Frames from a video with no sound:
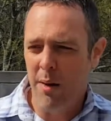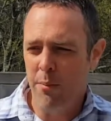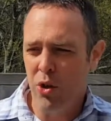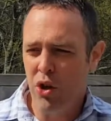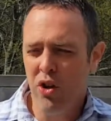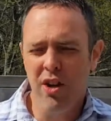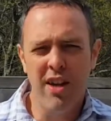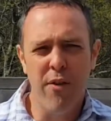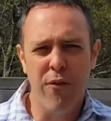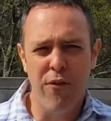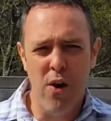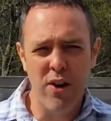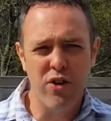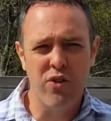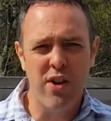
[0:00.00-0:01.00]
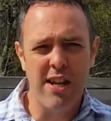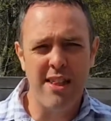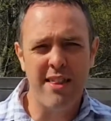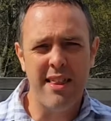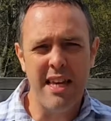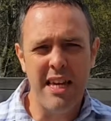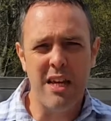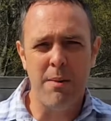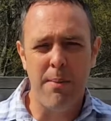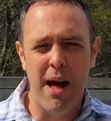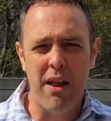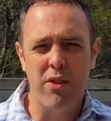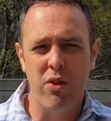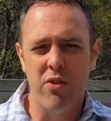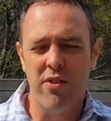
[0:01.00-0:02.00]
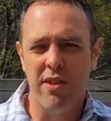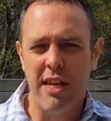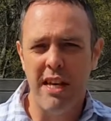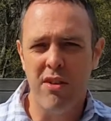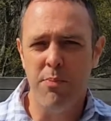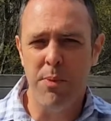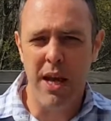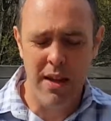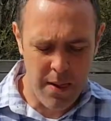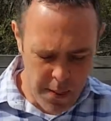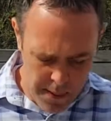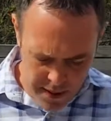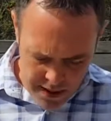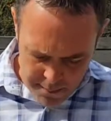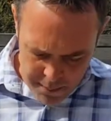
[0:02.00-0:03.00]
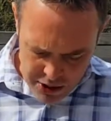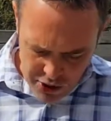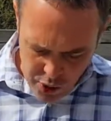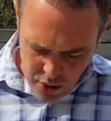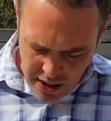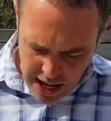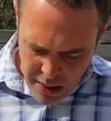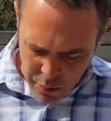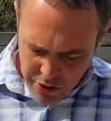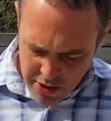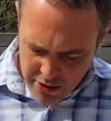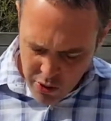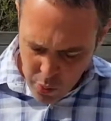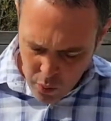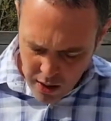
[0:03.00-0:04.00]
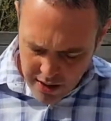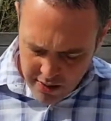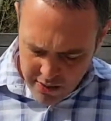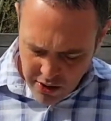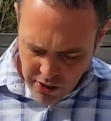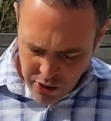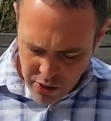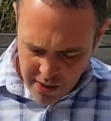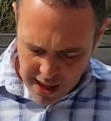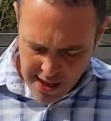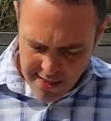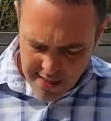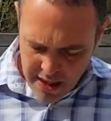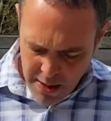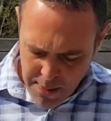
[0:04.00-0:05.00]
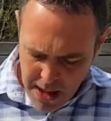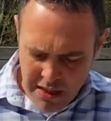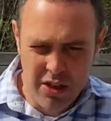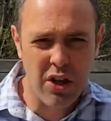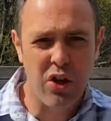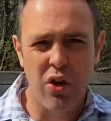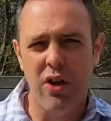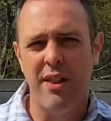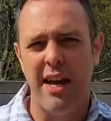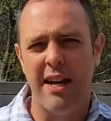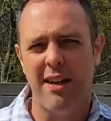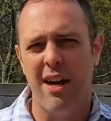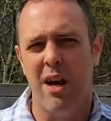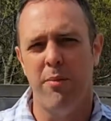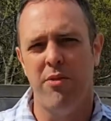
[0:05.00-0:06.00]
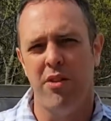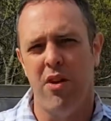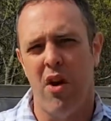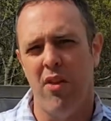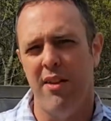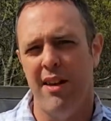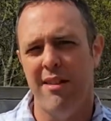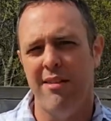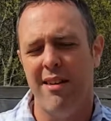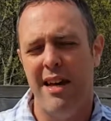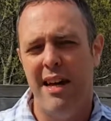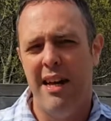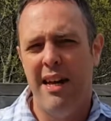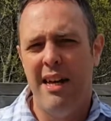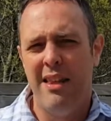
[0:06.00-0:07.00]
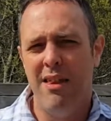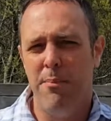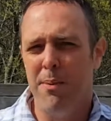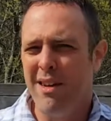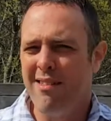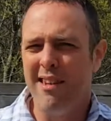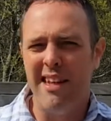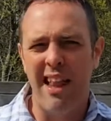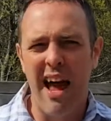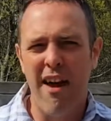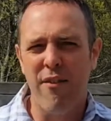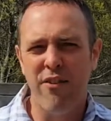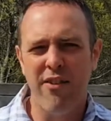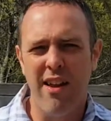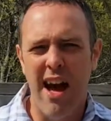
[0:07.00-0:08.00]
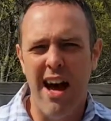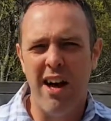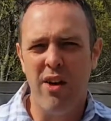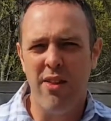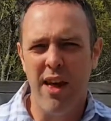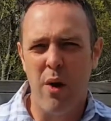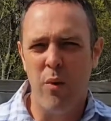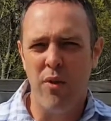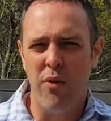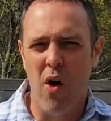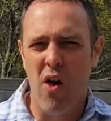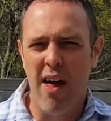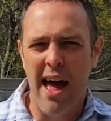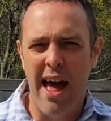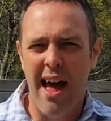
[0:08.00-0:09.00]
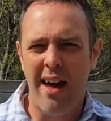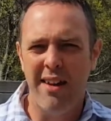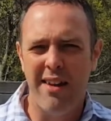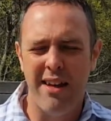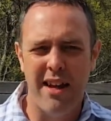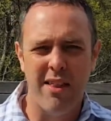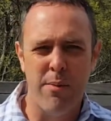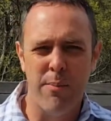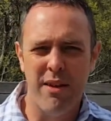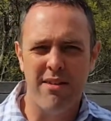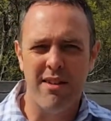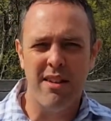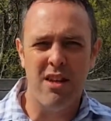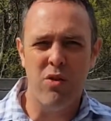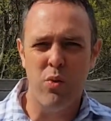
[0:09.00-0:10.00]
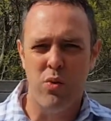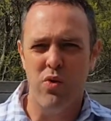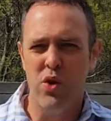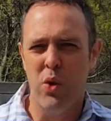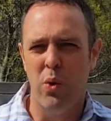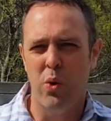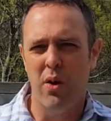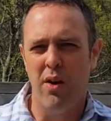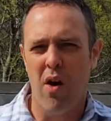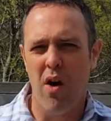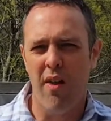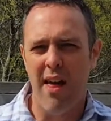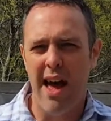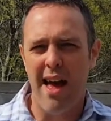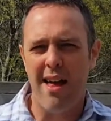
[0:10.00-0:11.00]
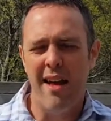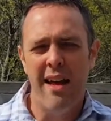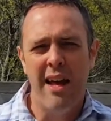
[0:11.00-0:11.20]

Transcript: You could get frustrated thinking about those things, but you know, God doesn't want us to do that. Think about the good that comes in all this. The busy lifestyle that we've all had, the busyness with school and all that.